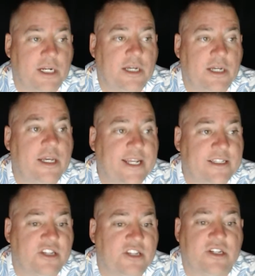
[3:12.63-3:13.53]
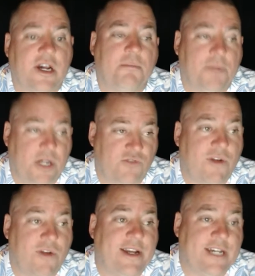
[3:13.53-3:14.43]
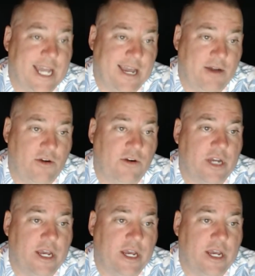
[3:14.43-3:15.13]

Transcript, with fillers: the recording. Once the recording stops,